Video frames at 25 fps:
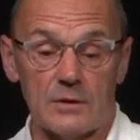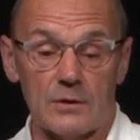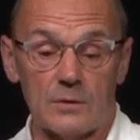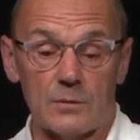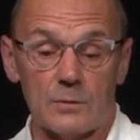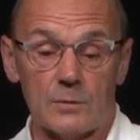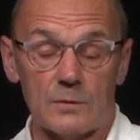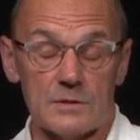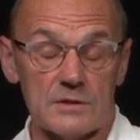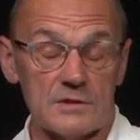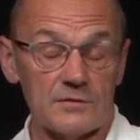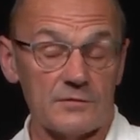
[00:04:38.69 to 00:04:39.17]

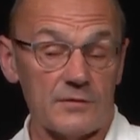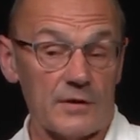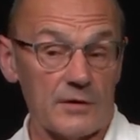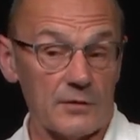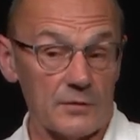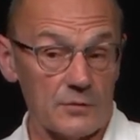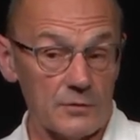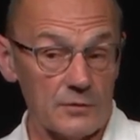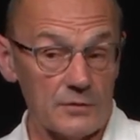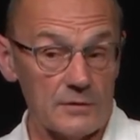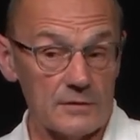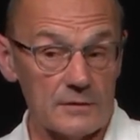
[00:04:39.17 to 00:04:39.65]
which is very
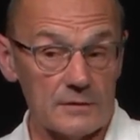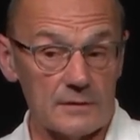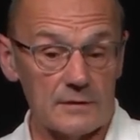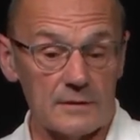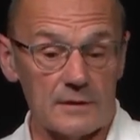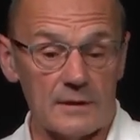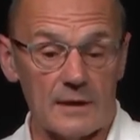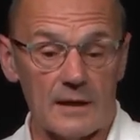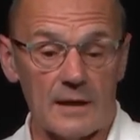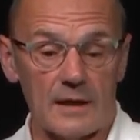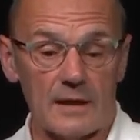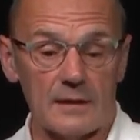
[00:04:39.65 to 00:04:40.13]
good
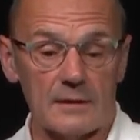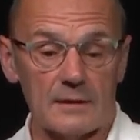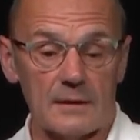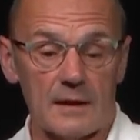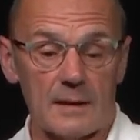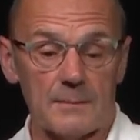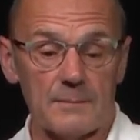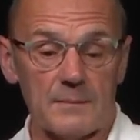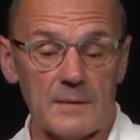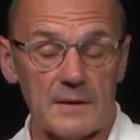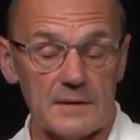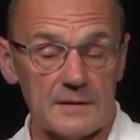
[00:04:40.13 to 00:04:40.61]
and
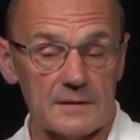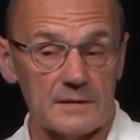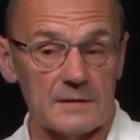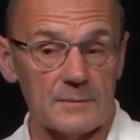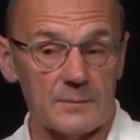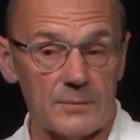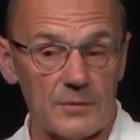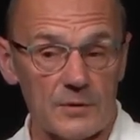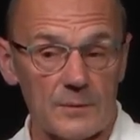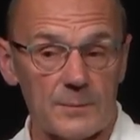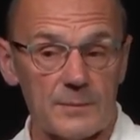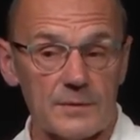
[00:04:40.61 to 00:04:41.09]
meets the
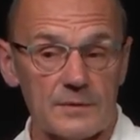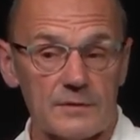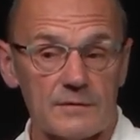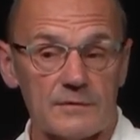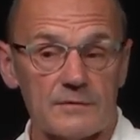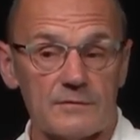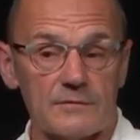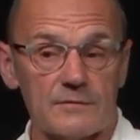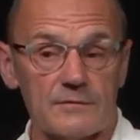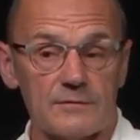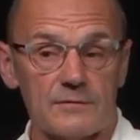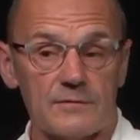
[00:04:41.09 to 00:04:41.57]
purpose
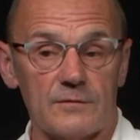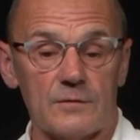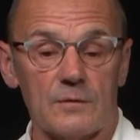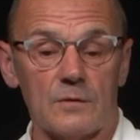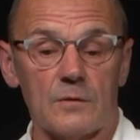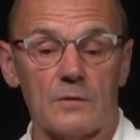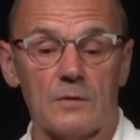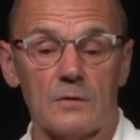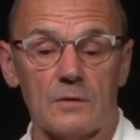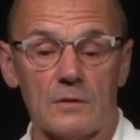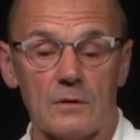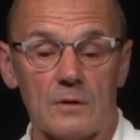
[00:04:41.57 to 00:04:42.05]

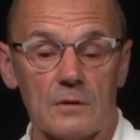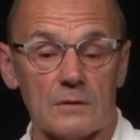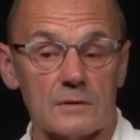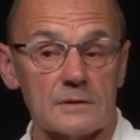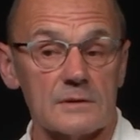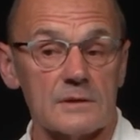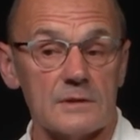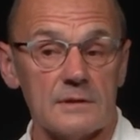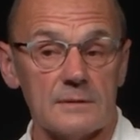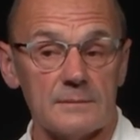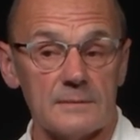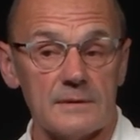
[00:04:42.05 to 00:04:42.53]
for
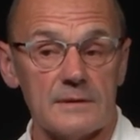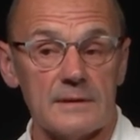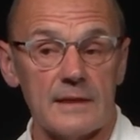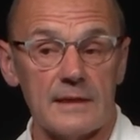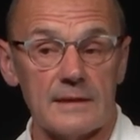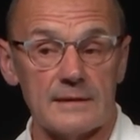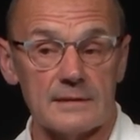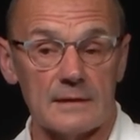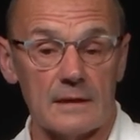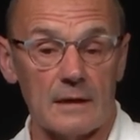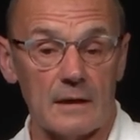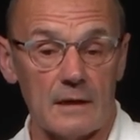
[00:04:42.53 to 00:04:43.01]
long-term
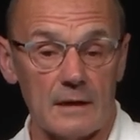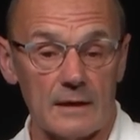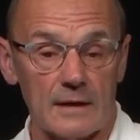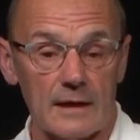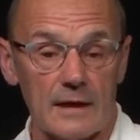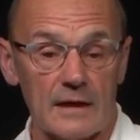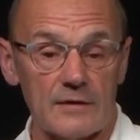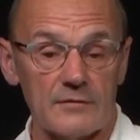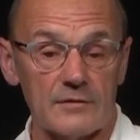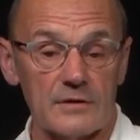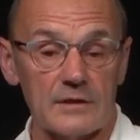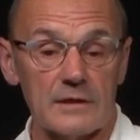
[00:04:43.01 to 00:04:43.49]
data
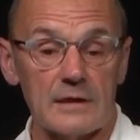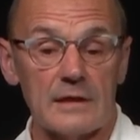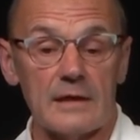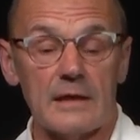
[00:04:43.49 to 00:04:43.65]
archiving,